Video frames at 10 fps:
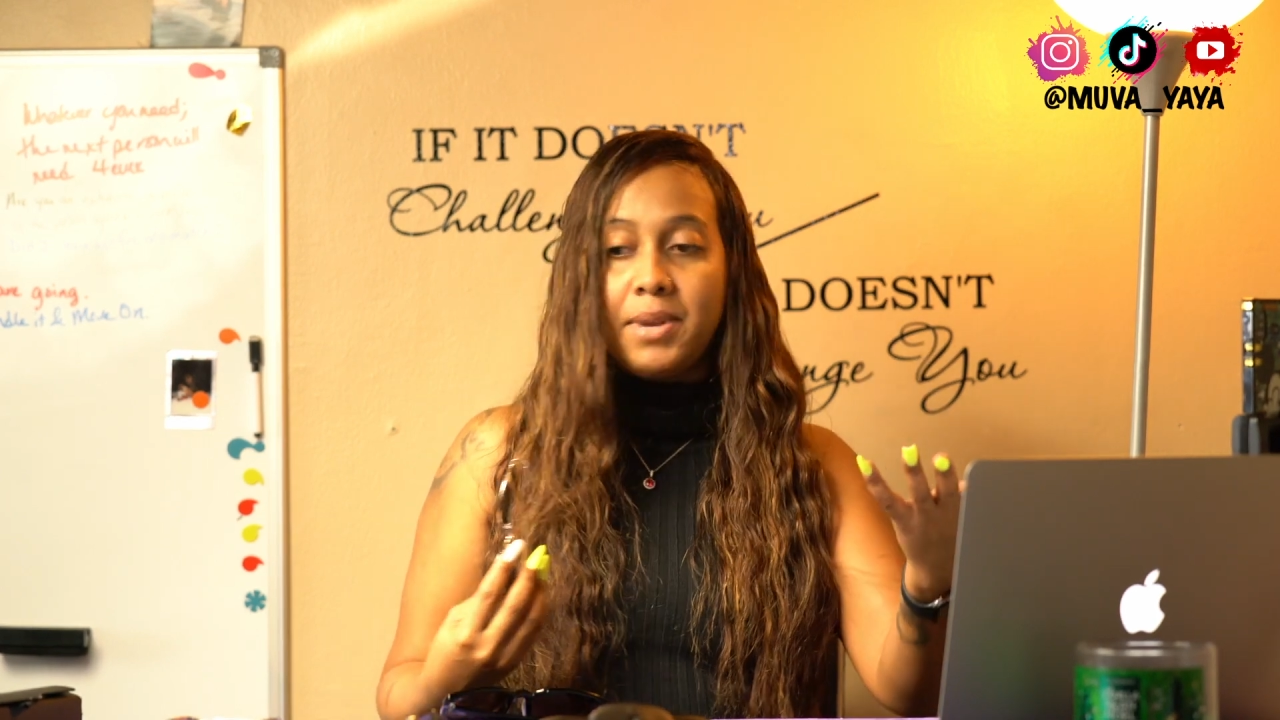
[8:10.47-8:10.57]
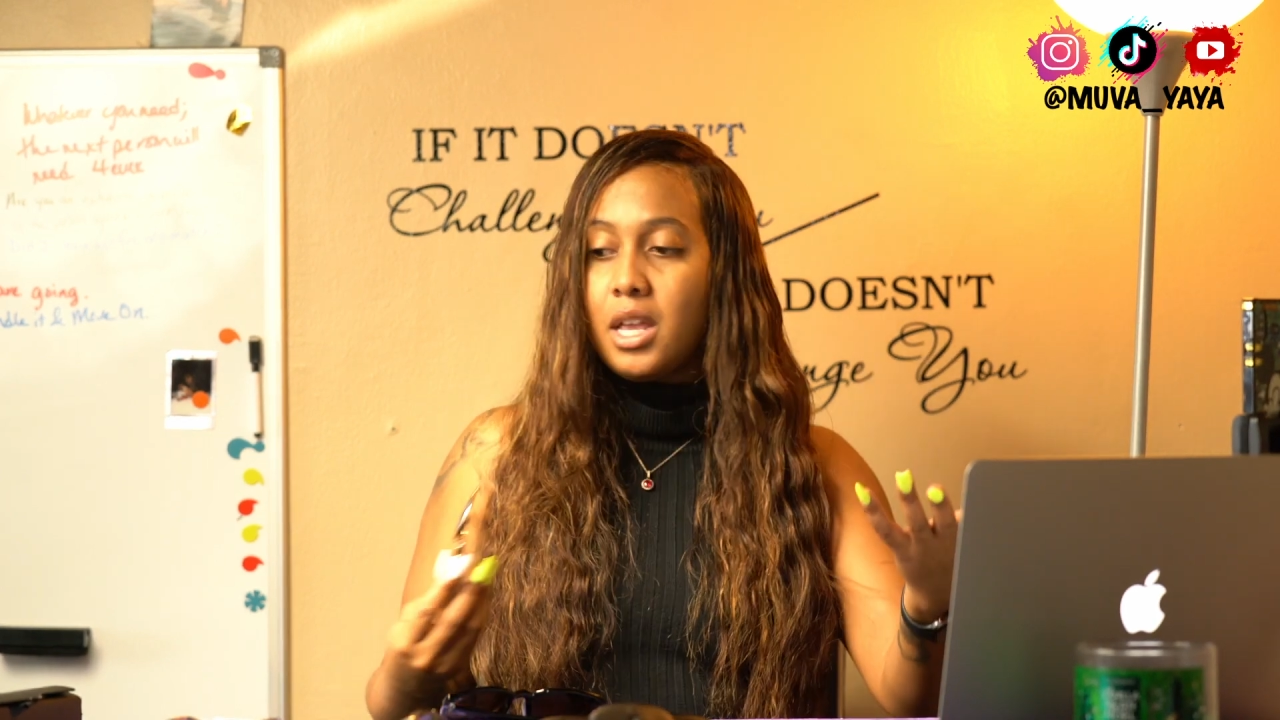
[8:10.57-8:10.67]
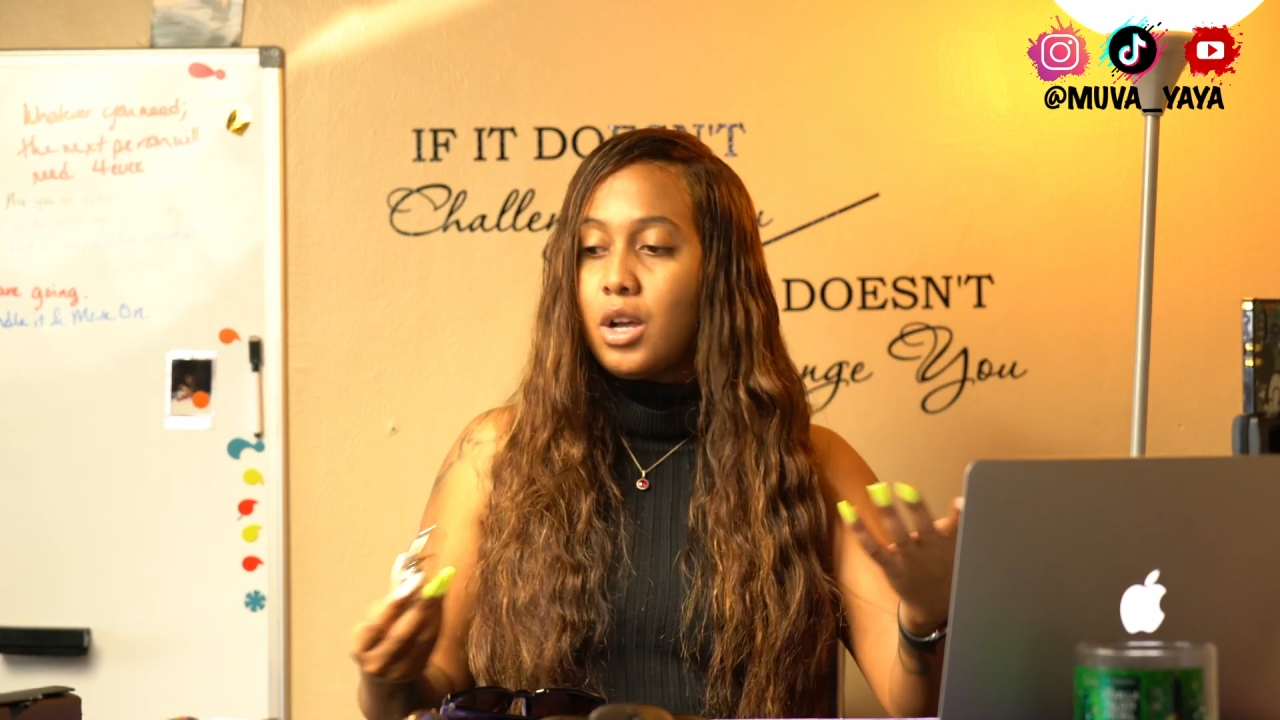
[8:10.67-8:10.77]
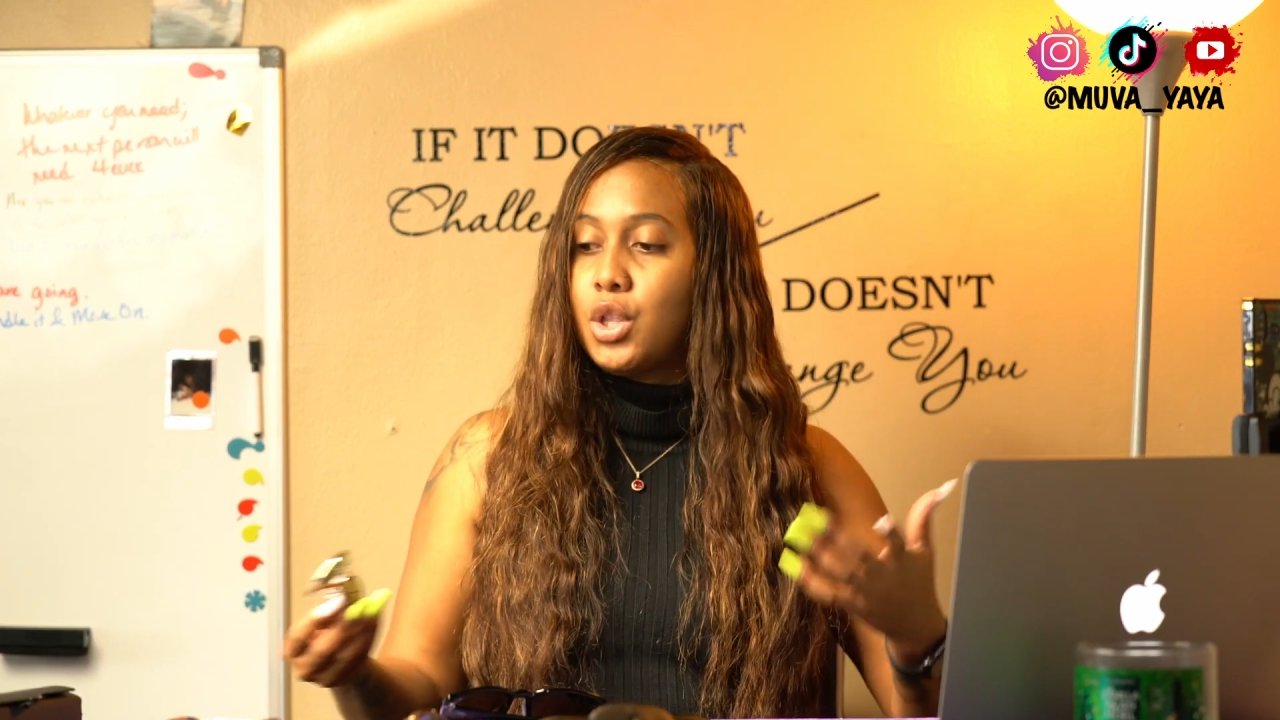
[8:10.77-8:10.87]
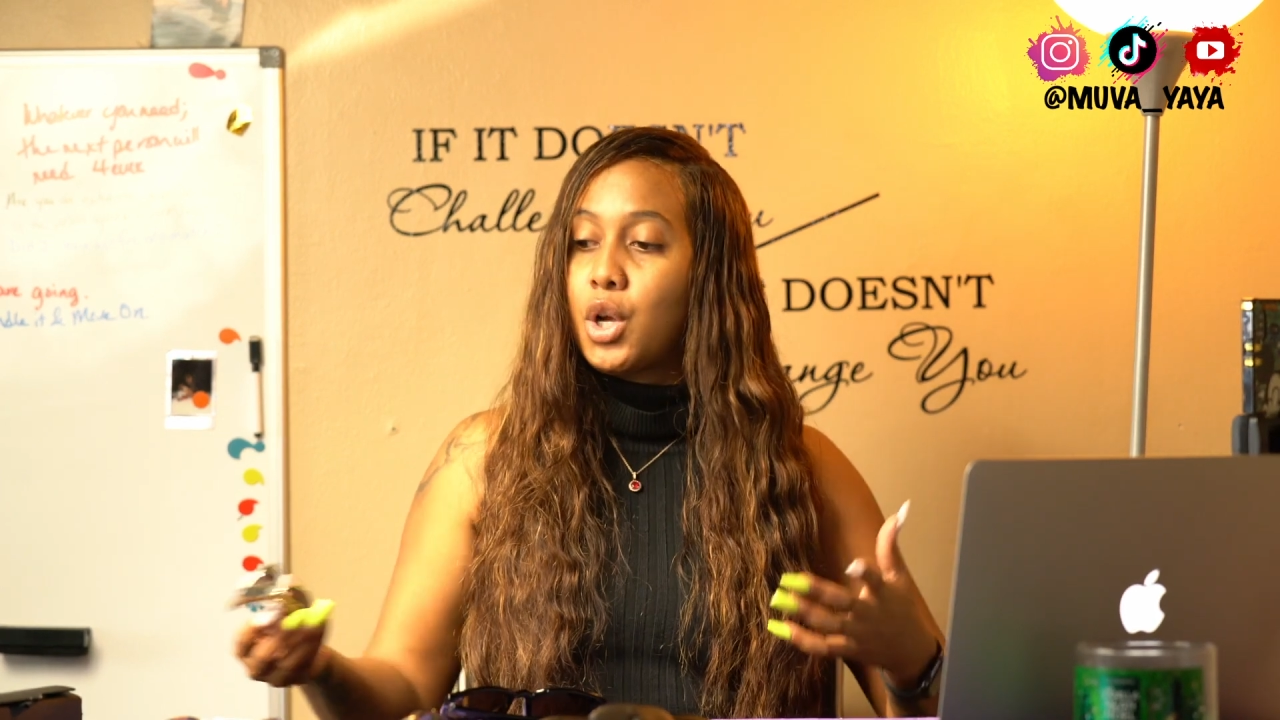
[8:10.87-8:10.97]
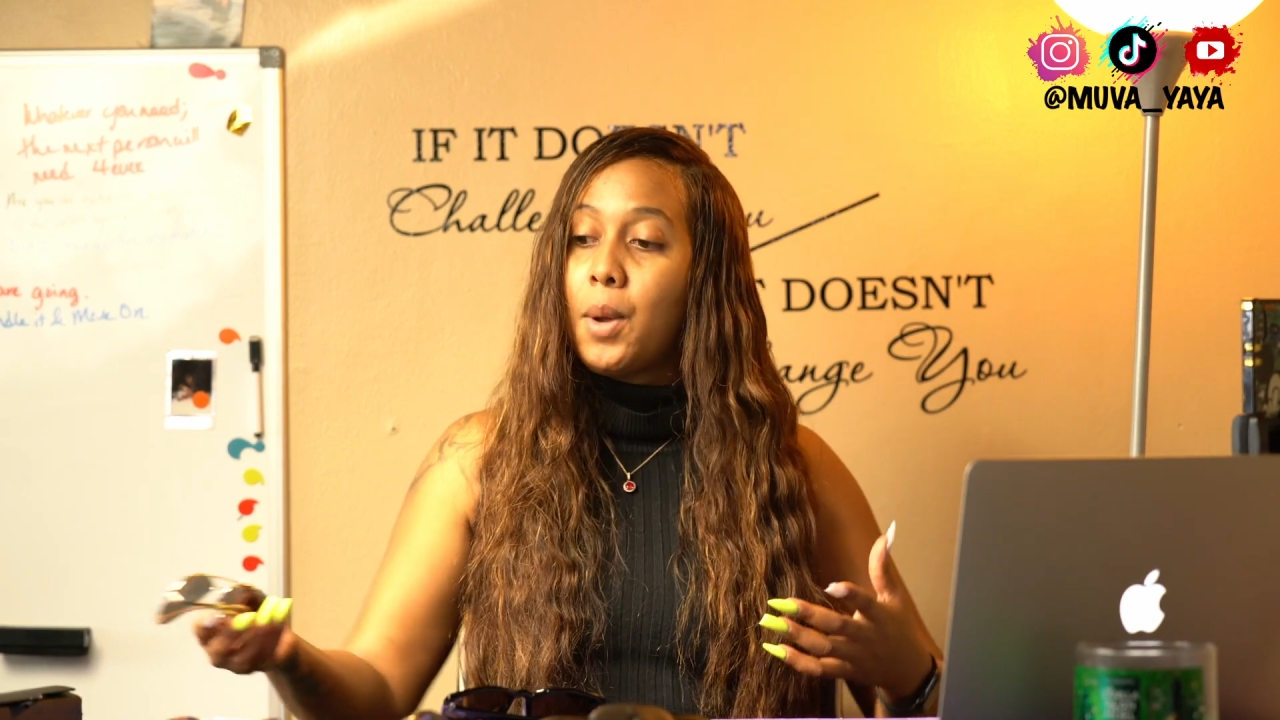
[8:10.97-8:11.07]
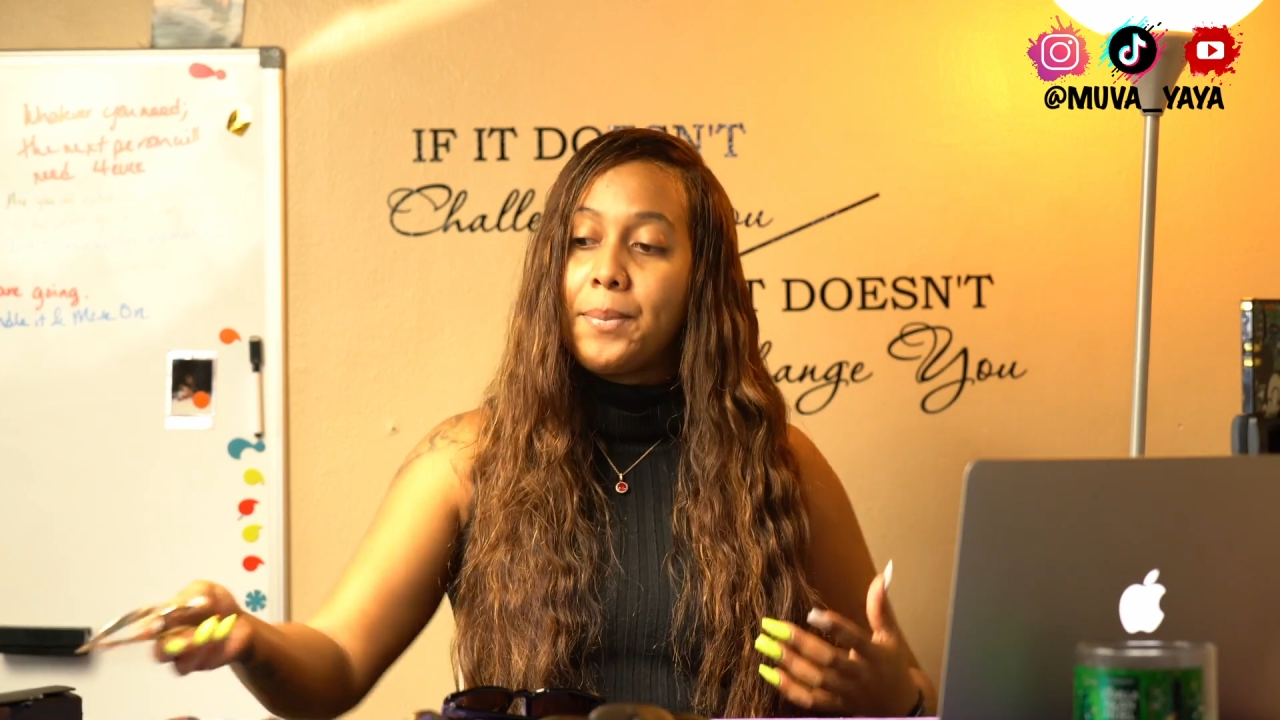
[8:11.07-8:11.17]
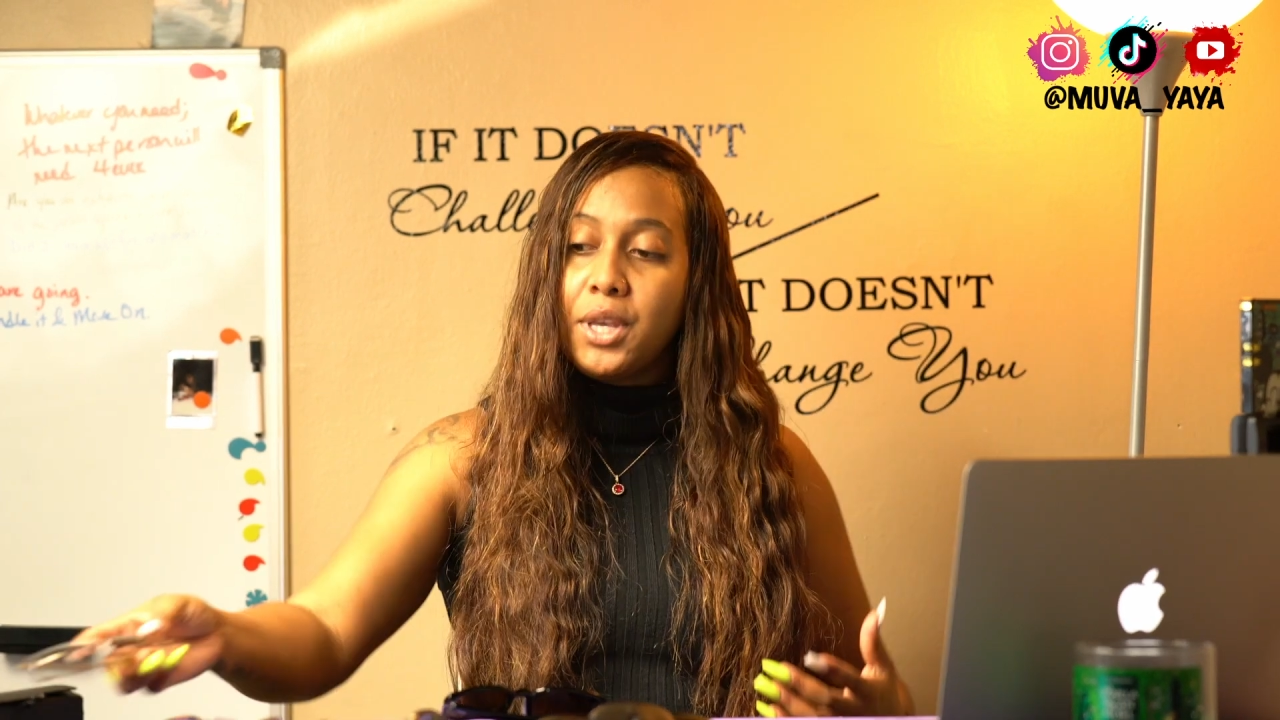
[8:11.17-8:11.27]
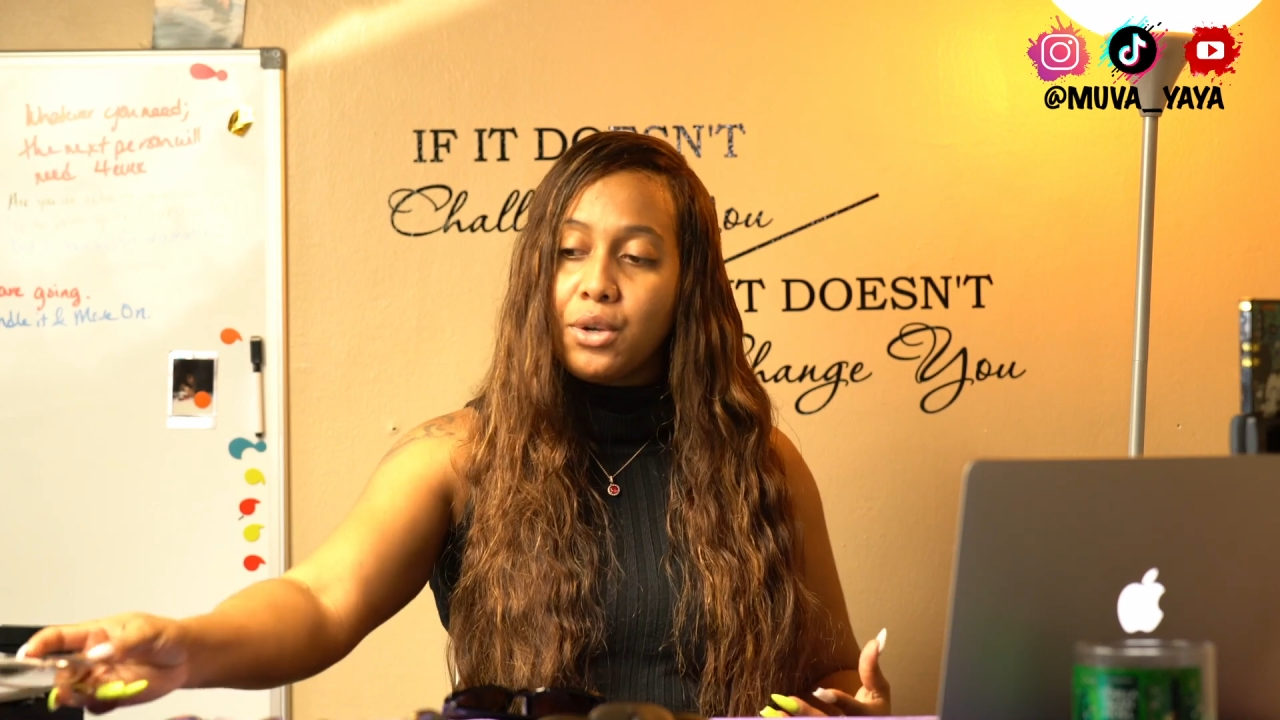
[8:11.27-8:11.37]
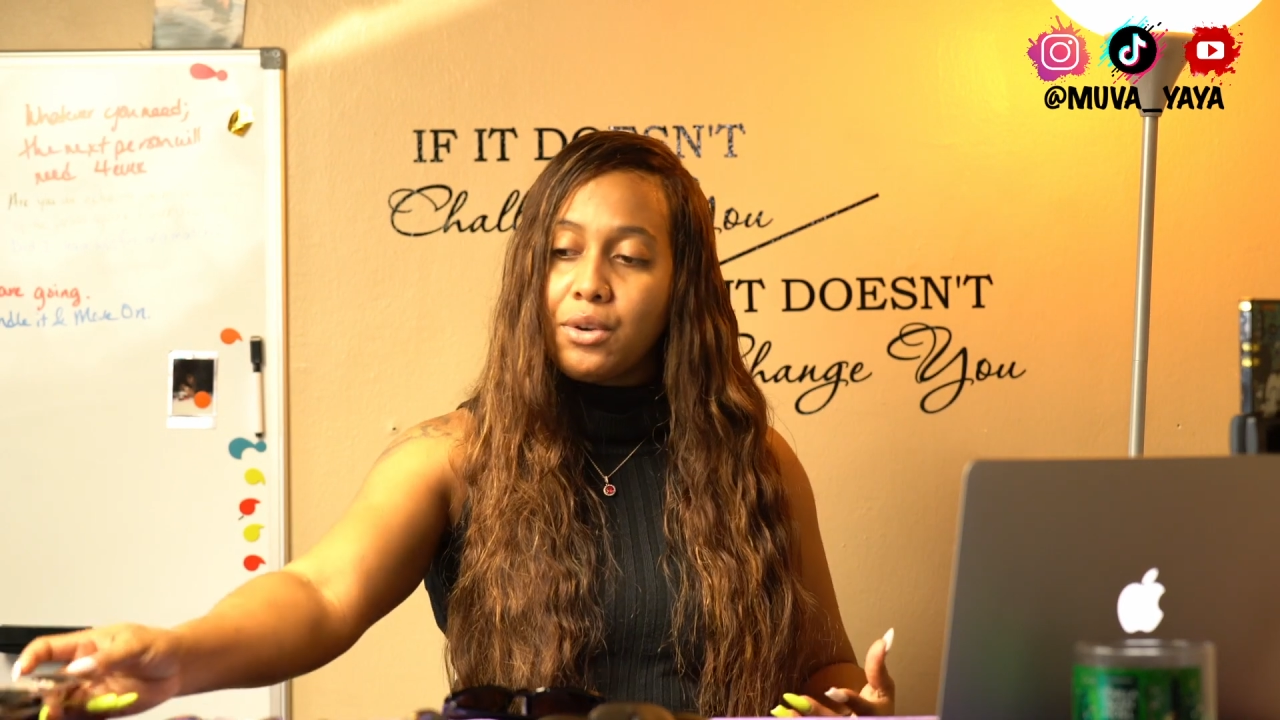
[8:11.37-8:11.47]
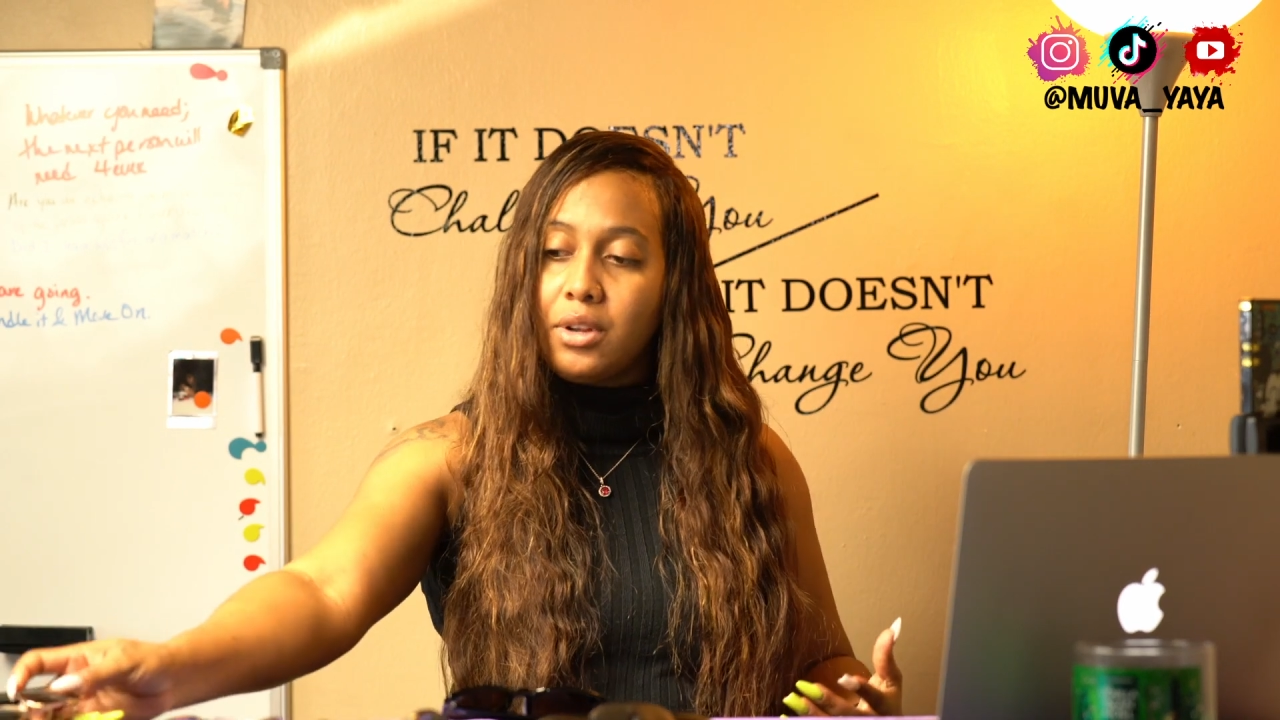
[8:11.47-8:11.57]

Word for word: being on the computer